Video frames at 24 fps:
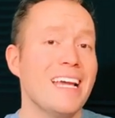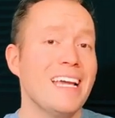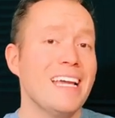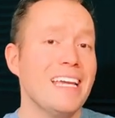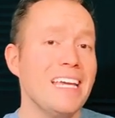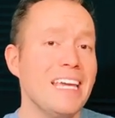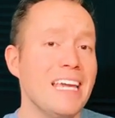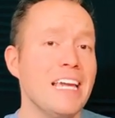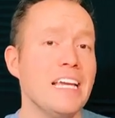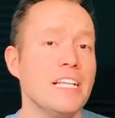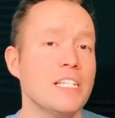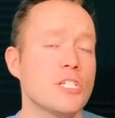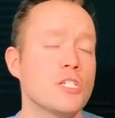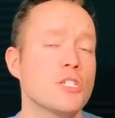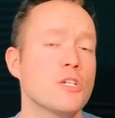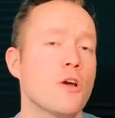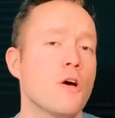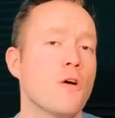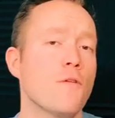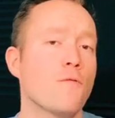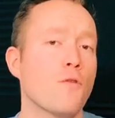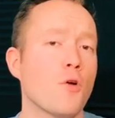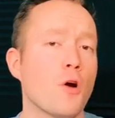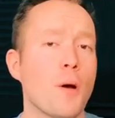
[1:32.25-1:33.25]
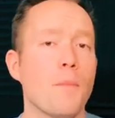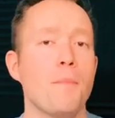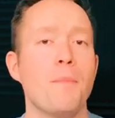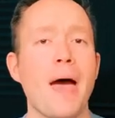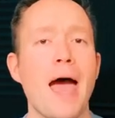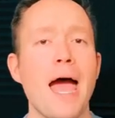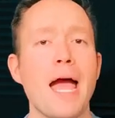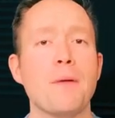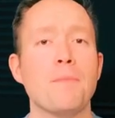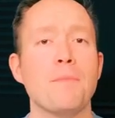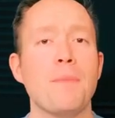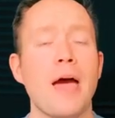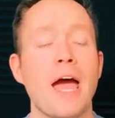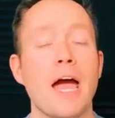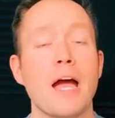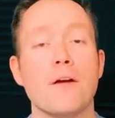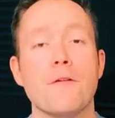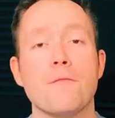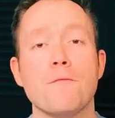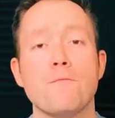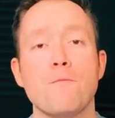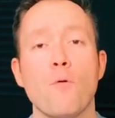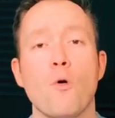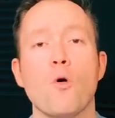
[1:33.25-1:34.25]
each for a backpack
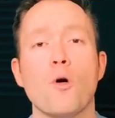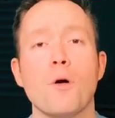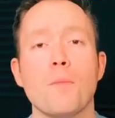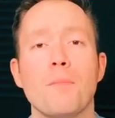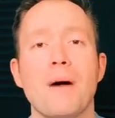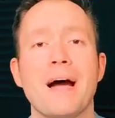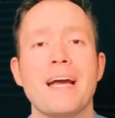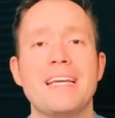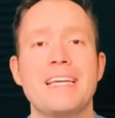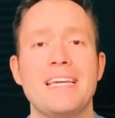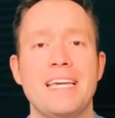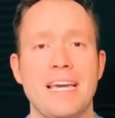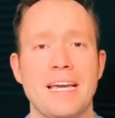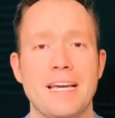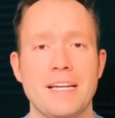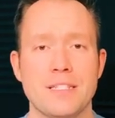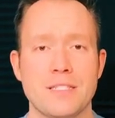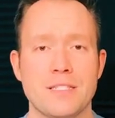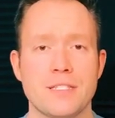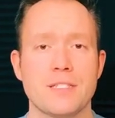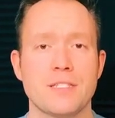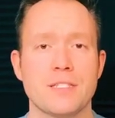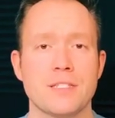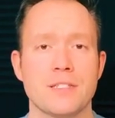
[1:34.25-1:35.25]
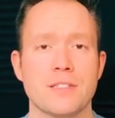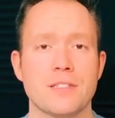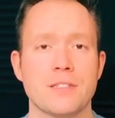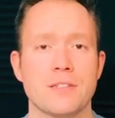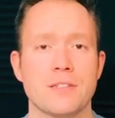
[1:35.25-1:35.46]
for my kids.